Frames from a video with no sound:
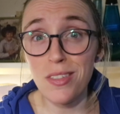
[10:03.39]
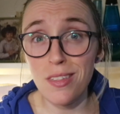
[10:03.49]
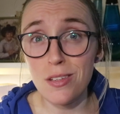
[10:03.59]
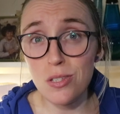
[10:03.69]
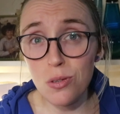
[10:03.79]

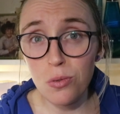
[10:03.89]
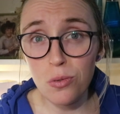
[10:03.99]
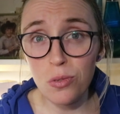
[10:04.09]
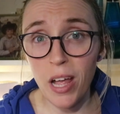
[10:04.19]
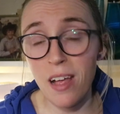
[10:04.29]
than the
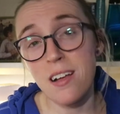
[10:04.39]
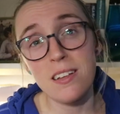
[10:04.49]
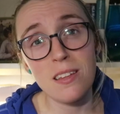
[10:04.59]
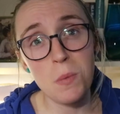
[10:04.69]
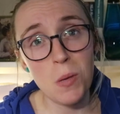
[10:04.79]
school
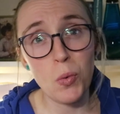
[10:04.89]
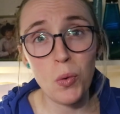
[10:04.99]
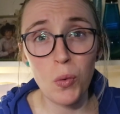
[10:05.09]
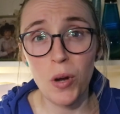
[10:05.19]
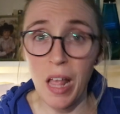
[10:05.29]
and the people
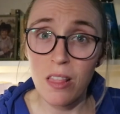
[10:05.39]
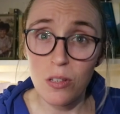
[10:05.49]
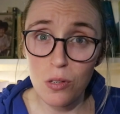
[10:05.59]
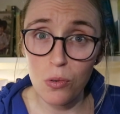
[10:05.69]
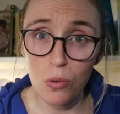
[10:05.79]
who are in the
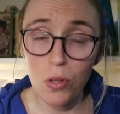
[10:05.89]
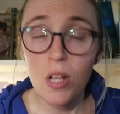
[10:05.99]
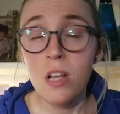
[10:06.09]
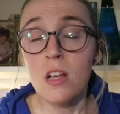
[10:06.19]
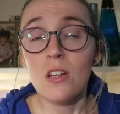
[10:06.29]
school.
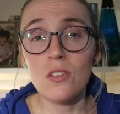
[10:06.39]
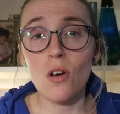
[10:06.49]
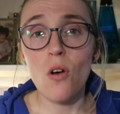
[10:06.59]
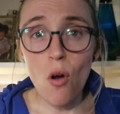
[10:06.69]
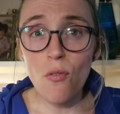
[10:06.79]

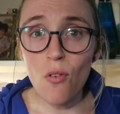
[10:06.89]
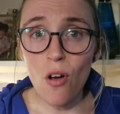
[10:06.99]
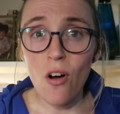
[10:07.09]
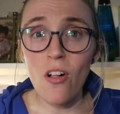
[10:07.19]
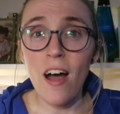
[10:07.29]
So
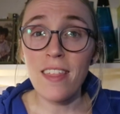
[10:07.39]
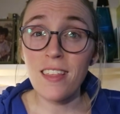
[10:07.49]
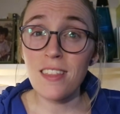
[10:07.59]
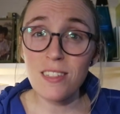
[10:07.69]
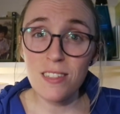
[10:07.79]
overall, I
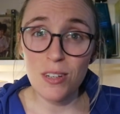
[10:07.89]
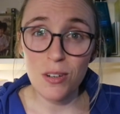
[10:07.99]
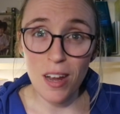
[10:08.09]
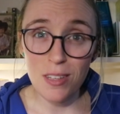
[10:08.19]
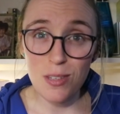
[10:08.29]
think this is a
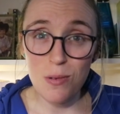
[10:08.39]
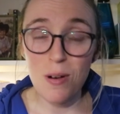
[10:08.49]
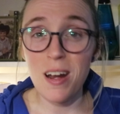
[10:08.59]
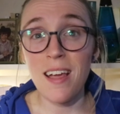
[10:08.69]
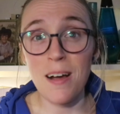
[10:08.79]
great
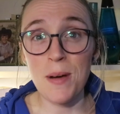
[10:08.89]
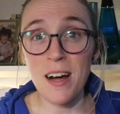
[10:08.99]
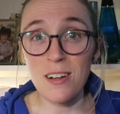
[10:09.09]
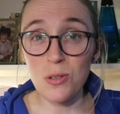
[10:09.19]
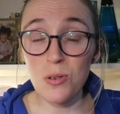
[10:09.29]
story
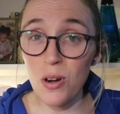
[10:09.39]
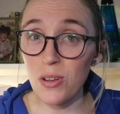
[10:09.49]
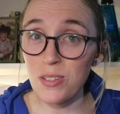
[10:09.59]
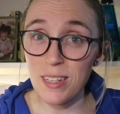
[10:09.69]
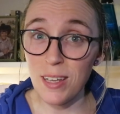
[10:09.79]
about 2
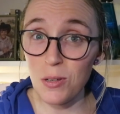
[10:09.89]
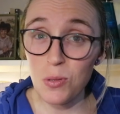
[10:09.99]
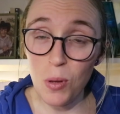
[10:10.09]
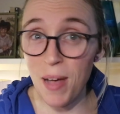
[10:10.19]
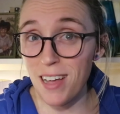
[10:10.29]
girls that go
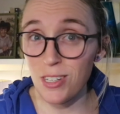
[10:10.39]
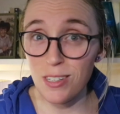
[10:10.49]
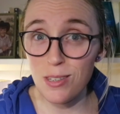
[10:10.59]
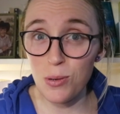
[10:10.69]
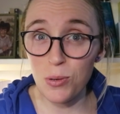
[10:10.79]
to a magic
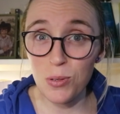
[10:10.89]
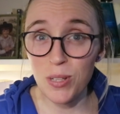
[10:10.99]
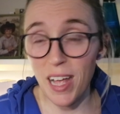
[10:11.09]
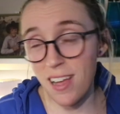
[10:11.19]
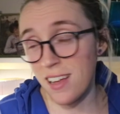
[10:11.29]
school
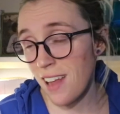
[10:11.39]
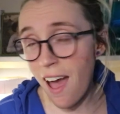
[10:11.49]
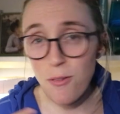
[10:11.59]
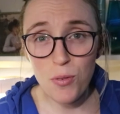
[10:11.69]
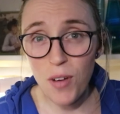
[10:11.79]
and
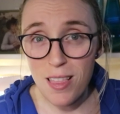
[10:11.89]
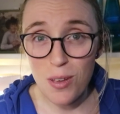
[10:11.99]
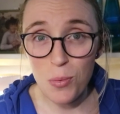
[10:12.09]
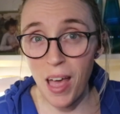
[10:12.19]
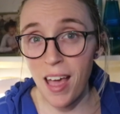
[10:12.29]
have to find
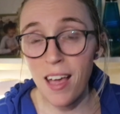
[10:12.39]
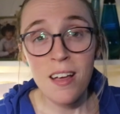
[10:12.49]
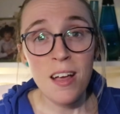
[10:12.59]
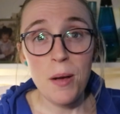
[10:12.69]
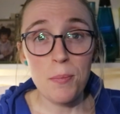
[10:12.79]
their way,
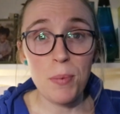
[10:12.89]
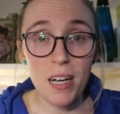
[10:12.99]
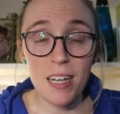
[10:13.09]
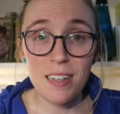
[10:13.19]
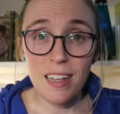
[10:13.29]

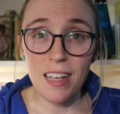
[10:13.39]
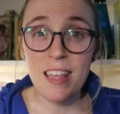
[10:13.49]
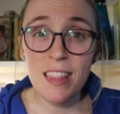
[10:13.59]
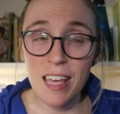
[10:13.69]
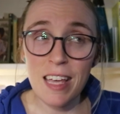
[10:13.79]
but
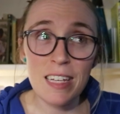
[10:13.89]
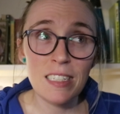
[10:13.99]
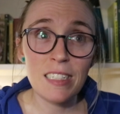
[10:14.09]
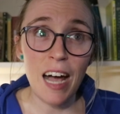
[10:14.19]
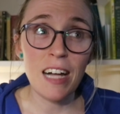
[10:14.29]
in the
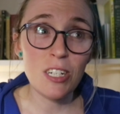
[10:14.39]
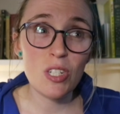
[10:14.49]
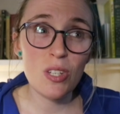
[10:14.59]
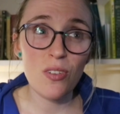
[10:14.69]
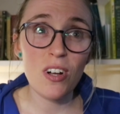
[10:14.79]
end, I
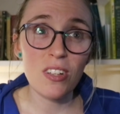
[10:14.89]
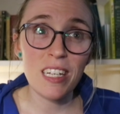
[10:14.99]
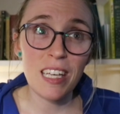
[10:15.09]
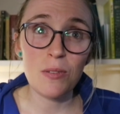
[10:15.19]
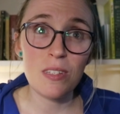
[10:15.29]
just felt
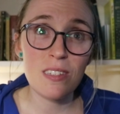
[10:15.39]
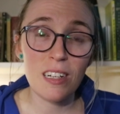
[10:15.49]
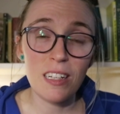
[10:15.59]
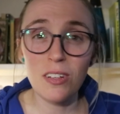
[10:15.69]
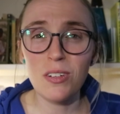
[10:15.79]
like it was
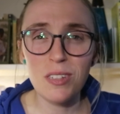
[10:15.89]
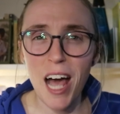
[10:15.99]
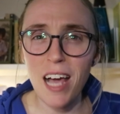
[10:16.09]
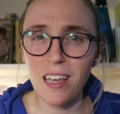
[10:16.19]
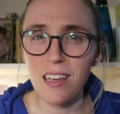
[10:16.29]
a little
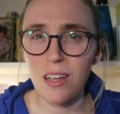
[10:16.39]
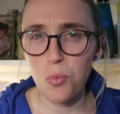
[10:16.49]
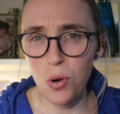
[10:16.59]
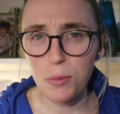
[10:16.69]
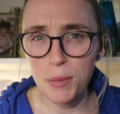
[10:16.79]
lacking in
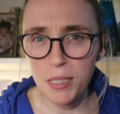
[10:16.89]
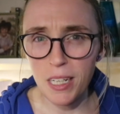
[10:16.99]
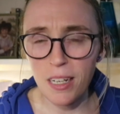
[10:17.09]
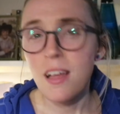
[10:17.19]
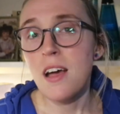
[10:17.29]
world
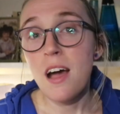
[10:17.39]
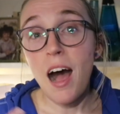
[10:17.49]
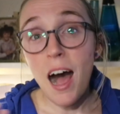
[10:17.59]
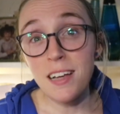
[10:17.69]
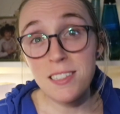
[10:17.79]
building.
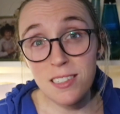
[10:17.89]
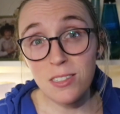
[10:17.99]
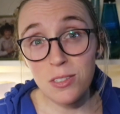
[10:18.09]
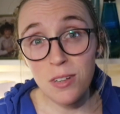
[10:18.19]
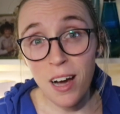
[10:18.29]
I
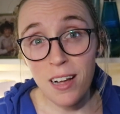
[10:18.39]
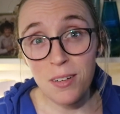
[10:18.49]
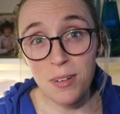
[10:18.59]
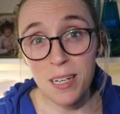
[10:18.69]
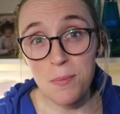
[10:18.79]
still do highly
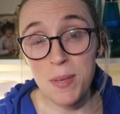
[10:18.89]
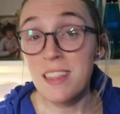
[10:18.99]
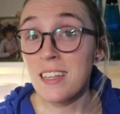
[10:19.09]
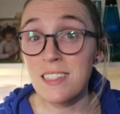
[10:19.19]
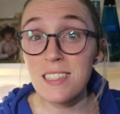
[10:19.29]
recommend
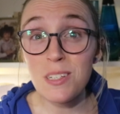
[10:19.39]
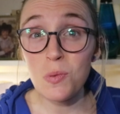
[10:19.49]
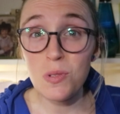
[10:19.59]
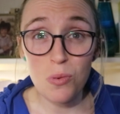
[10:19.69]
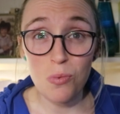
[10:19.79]
this. This
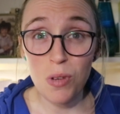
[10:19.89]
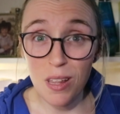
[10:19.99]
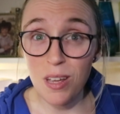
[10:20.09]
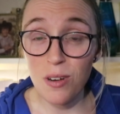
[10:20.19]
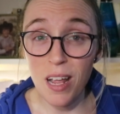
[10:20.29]
was a
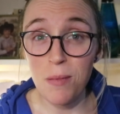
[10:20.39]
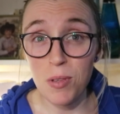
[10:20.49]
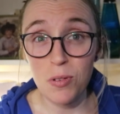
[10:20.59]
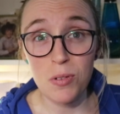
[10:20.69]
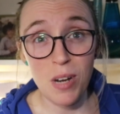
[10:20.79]
really great
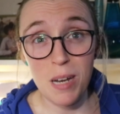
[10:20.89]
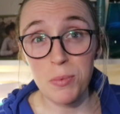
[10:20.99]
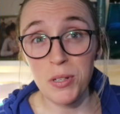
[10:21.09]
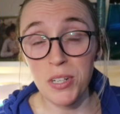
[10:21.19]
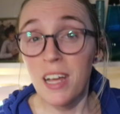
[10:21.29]
middle grade
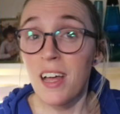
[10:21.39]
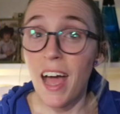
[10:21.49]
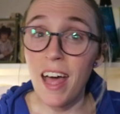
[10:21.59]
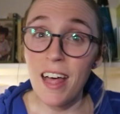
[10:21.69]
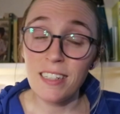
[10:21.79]
book,
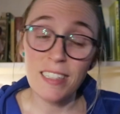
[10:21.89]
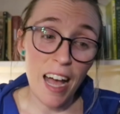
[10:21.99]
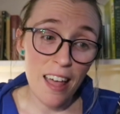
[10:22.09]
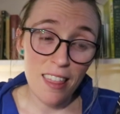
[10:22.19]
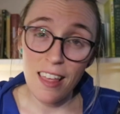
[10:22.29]
and
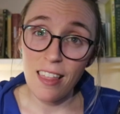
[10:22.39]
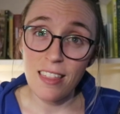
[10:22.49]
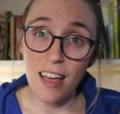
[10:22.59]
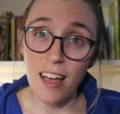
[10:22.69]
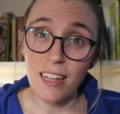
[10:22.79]
I think
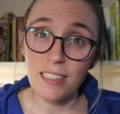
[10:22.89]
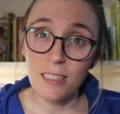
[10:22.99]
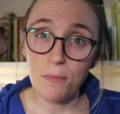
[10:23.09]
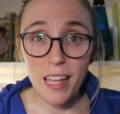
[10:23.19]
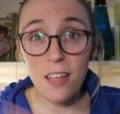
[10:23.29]
that
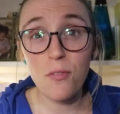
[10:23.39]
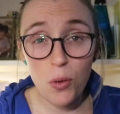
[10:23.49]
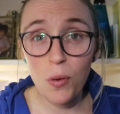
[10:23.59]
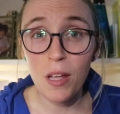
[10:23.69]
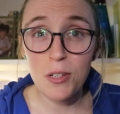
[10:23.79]
if
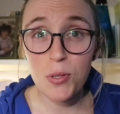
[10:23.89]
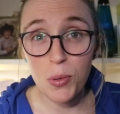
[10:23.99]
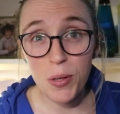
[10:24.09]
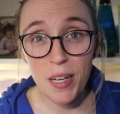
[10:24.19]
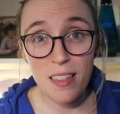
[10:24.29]
you
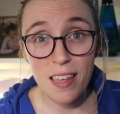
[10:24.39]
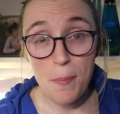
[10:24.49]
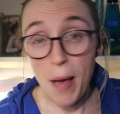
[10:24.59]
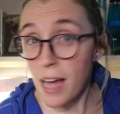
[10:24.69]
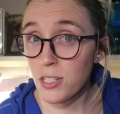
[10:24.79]
enjoy the
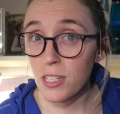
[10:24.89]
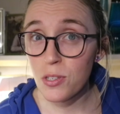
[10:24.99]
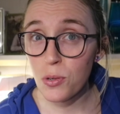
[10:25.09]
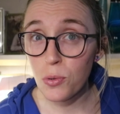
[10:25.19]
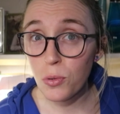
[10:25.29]
magic
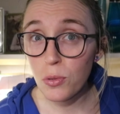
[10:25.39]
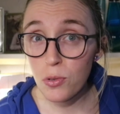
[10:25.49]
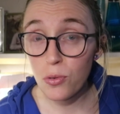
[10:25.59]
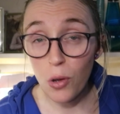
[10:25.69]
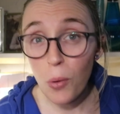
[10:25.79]
school
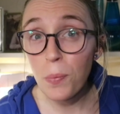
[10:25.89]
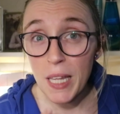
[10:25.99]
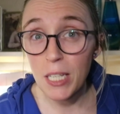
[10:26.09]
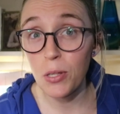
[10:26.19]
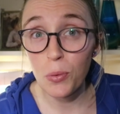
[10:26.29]
trope,
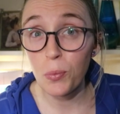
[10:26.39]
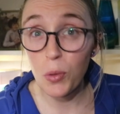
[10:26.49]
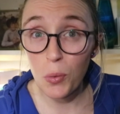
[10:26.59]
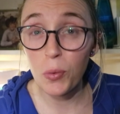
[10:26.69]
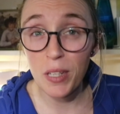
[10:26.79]
then you
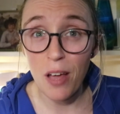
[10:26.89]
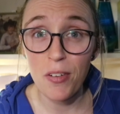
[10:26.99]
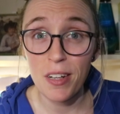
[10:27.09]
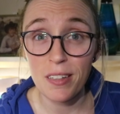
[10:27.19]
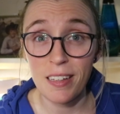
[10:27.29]
will
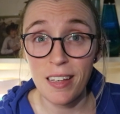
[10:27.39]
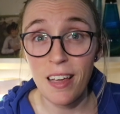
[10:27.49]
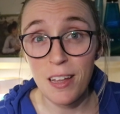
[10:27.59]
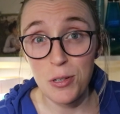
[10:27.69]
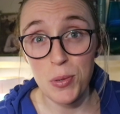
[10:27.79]
definitely
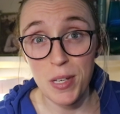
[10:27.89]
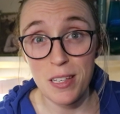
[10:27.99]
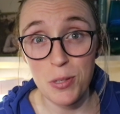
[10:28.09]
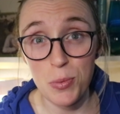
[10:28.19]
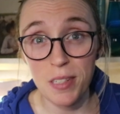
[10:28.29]
enjoy
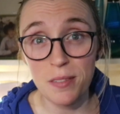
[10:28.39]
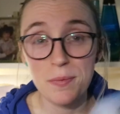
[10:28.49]
this one.